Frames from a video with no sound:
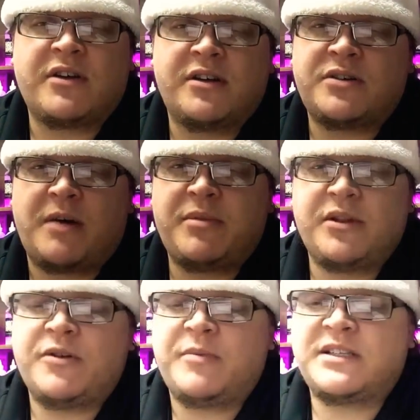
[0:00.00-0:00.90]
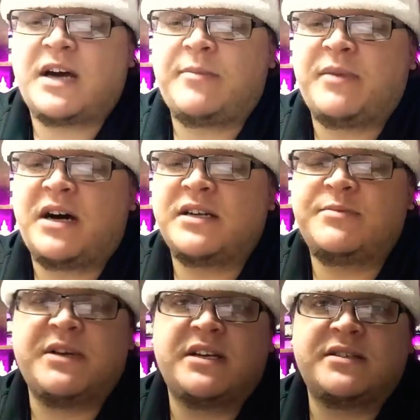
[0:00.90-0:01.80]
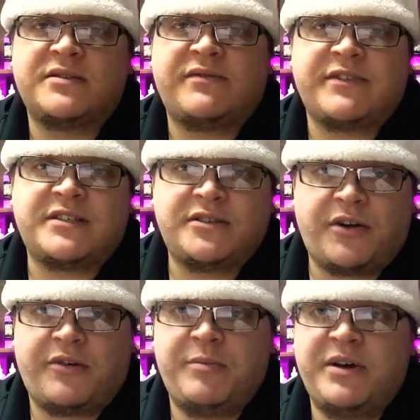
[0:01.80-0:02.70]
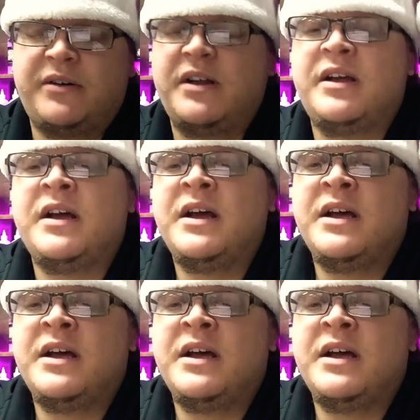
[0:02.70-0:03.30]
going to drop below my top mods because of its durability.